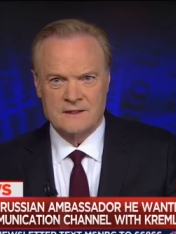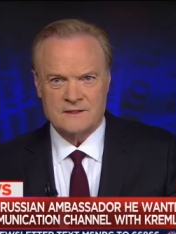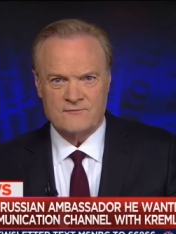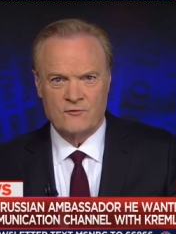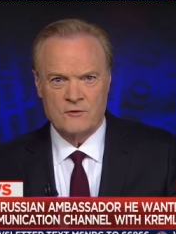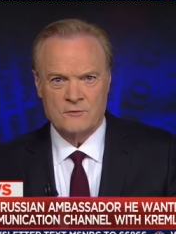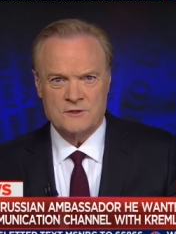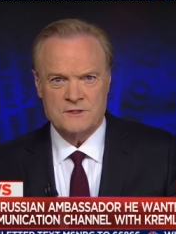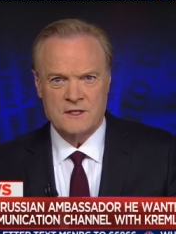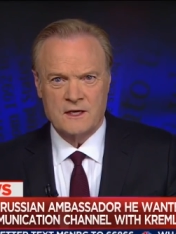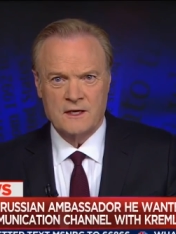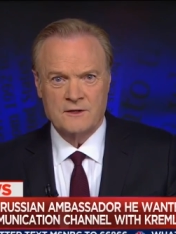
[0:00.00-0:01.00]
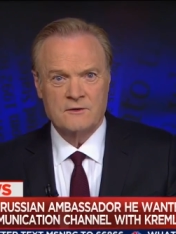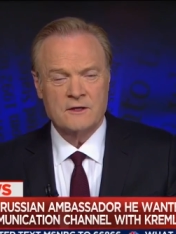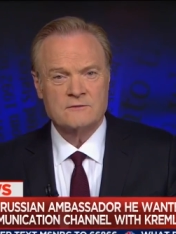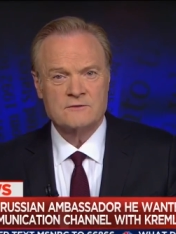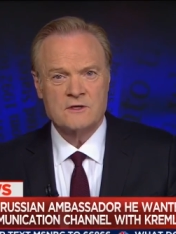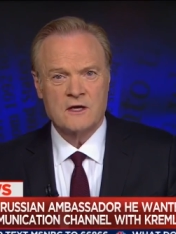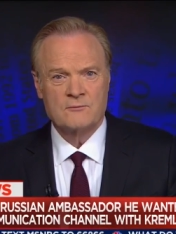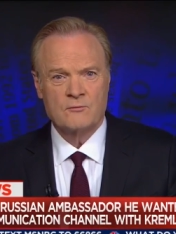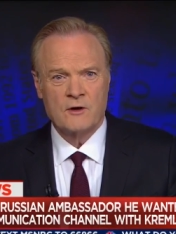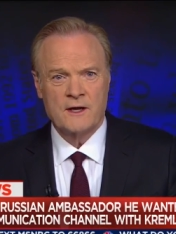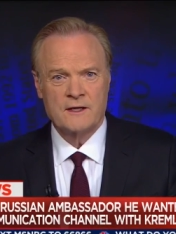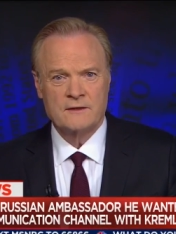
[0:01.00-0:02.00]
That's former CIA Director John
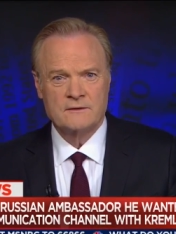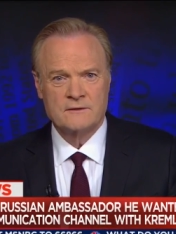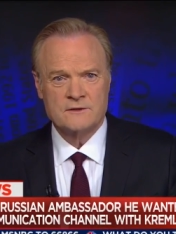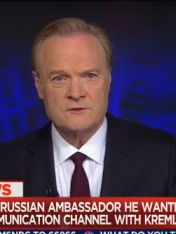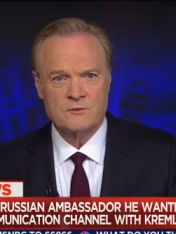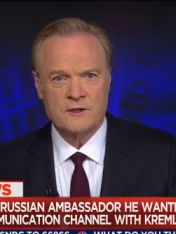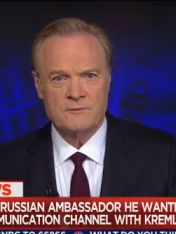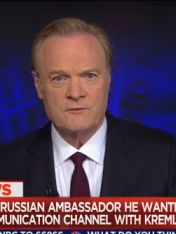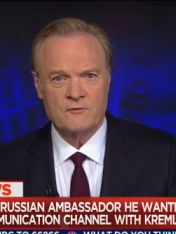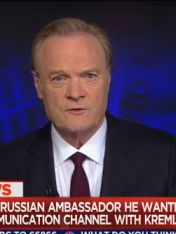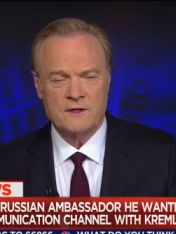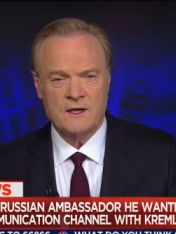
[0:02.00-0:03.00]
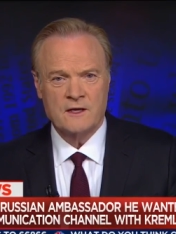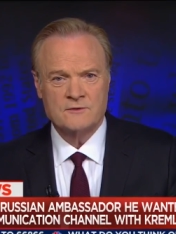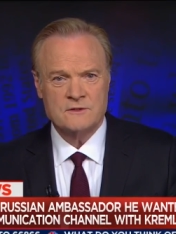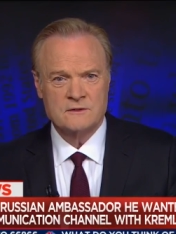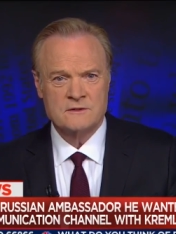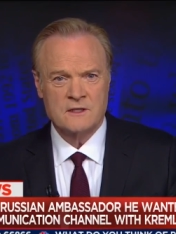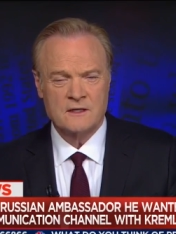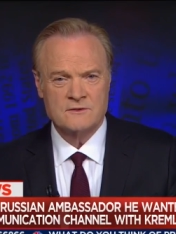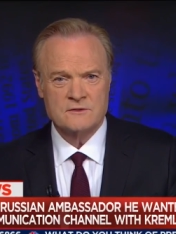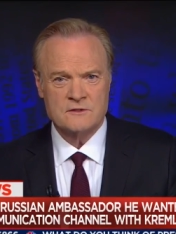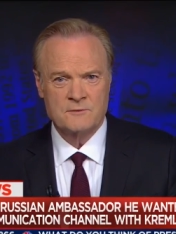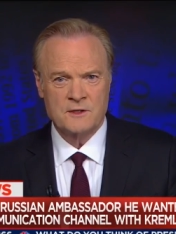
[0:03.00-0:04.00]
Brennan this week before the House
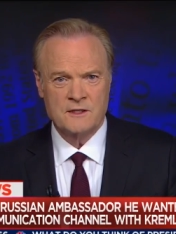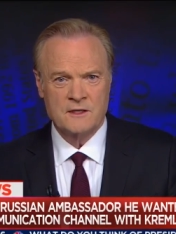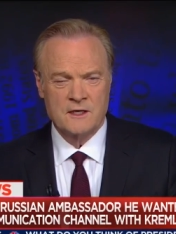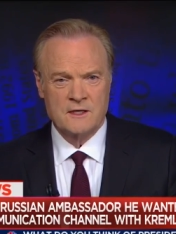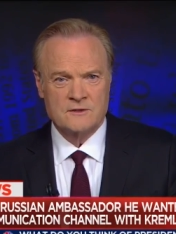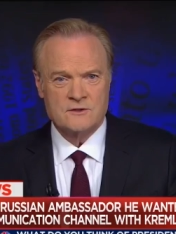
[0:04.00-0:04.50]
Intelligence Committee.